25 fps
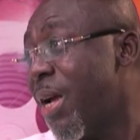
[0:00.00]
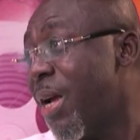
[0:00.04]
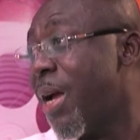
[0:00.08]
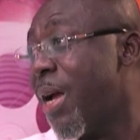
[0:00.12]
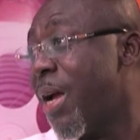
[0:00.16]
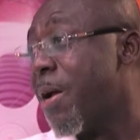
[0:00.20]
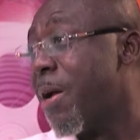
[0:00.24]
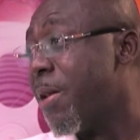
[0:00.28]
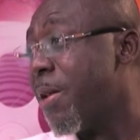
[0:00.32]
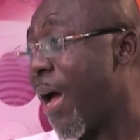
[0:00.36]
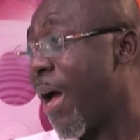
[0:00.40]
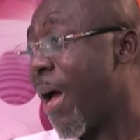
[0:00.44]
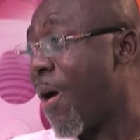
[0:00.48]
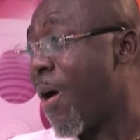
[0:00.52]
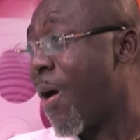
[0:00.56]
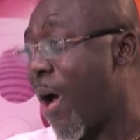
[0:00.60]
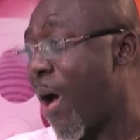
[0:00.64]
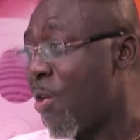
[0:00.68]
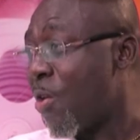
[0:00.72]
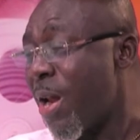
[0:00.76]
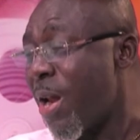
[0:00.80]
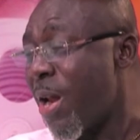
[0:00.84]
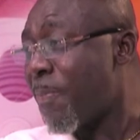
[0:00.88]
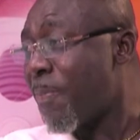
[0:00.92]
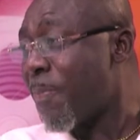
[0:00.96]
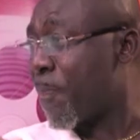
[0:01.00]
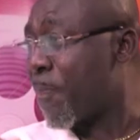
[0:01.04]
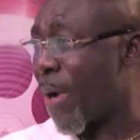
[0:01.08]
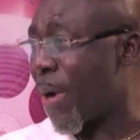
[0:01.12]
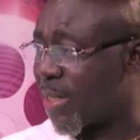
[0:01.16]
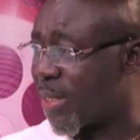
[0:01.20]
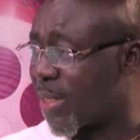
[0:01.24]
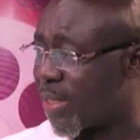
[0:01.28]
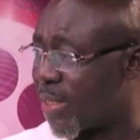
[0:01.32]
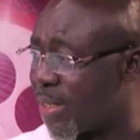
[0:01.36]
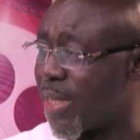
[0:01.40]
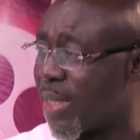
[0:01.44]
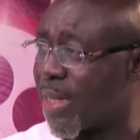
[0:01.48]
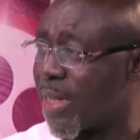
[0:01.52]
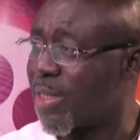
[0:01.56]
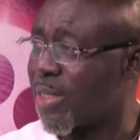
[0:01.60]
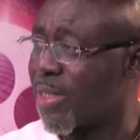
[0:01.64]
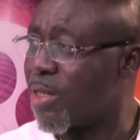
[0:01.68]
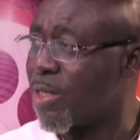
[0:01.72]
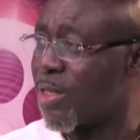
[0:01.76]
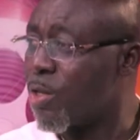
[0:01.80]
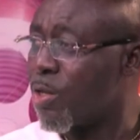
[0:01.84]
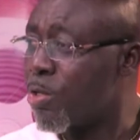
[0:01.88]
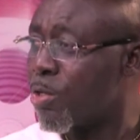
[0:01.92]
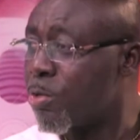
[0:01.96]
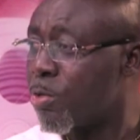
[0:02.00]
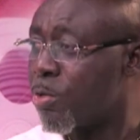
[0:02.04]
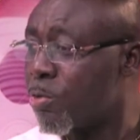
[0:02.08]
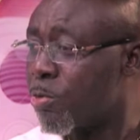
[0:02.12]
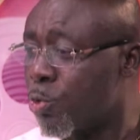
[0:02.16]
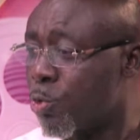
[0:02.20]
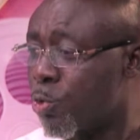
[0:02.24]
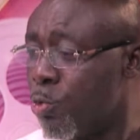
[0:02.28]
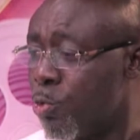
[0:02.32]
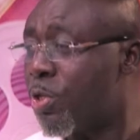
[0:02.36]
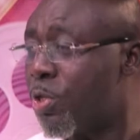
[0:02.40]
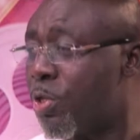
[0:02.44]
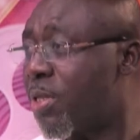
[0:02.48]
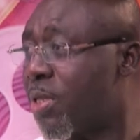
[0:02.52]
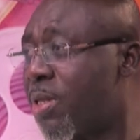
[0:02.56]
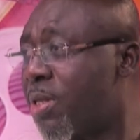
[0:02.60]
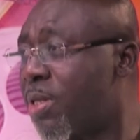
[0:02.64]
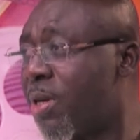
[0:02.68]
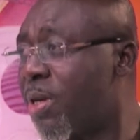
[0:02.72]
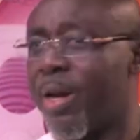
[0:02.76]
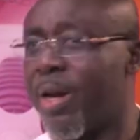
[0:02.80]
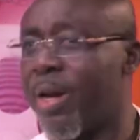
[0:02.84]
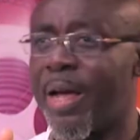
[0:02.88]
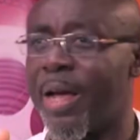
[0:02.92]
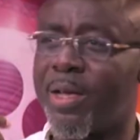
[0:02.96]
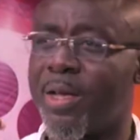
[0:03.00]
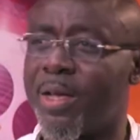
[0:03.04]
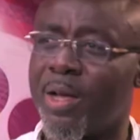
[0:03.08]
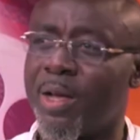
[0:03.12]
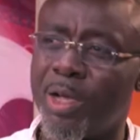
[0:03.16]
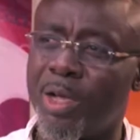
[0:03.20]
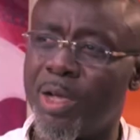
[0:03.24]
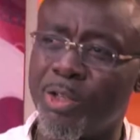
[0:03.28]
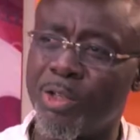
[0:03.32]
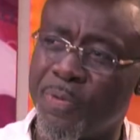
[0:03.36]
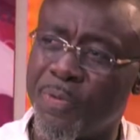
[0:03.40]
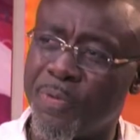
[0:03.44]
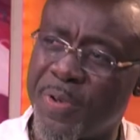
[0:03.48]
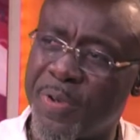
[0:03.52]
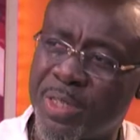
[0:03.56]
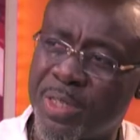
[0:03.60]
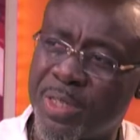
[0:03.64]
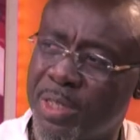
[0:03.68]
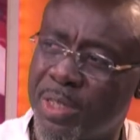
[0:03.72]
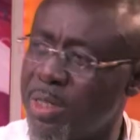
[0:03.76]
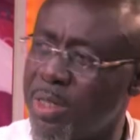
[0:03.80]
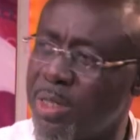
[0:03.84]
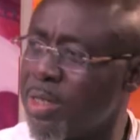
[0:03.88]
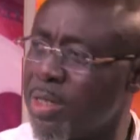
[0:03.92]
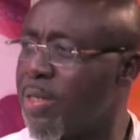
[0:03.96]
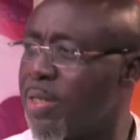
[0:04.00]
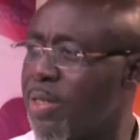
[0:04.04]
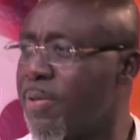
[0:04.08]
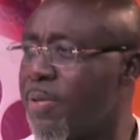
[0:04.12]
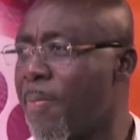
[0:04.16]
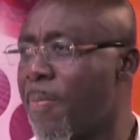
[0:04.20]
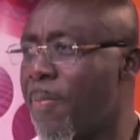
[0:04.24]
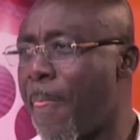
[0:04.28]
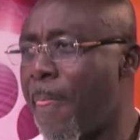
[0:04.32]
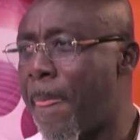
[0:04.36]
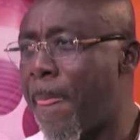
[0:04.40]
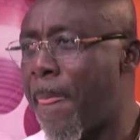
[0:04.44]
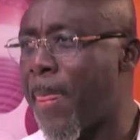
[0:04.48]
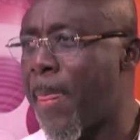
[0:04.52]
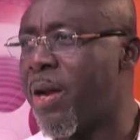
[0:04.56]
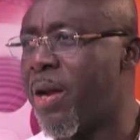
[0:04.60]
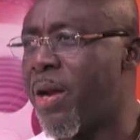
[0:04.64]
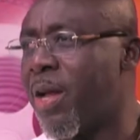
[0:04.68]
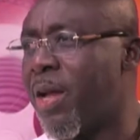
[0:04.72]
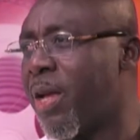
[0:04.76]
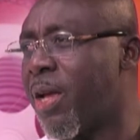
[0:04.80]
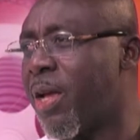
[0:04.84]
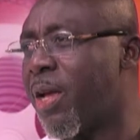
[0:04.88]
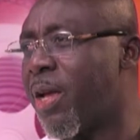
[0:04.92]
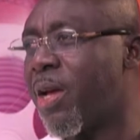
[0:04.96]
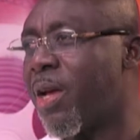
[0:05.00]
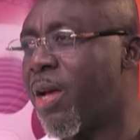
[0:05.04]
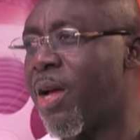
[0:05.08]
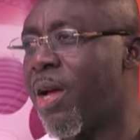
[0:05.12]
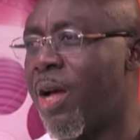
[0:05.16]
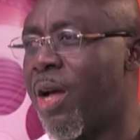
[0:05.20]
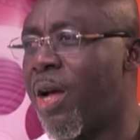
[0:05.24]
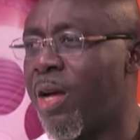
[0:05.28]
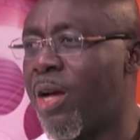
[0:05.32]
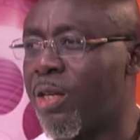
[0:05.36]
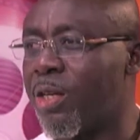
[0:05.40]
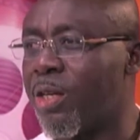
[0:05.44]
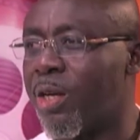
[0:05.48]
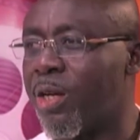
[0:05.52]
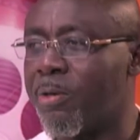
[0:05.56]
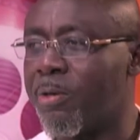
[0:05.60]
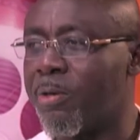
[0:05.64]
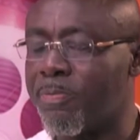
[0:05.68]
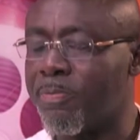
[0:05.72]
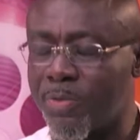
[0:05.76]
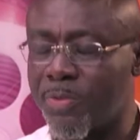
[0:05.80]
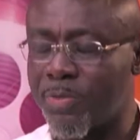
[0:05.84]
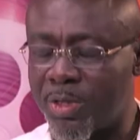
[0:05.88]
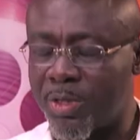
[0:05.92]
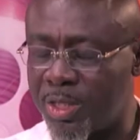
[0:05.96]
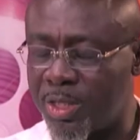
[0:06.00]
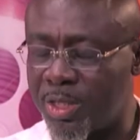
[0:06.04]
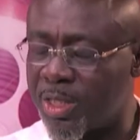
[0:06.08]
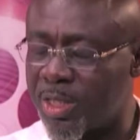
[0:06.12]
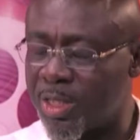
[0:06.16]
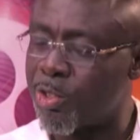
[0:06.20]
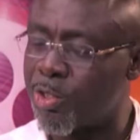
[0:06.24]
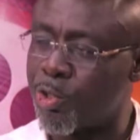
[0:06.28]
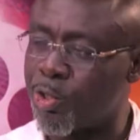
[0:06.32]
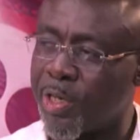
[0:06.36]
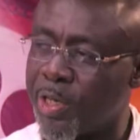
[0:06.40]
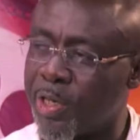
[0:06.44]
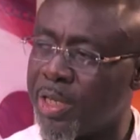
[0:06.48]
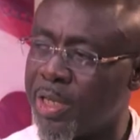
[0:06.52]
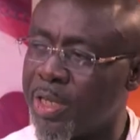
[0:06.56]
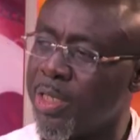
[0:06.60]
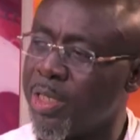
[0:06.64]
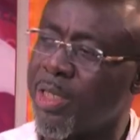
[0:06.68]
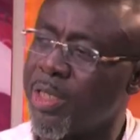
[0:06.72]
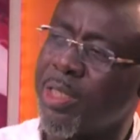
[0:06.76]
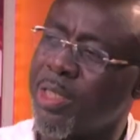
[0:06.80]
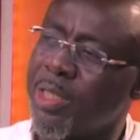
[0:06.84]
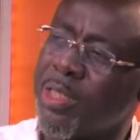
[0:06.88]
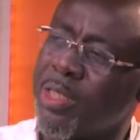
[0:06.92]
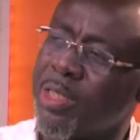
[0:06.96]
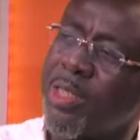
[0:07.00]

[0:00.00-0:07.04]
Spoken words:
Now another part is that schools like universities any teacher training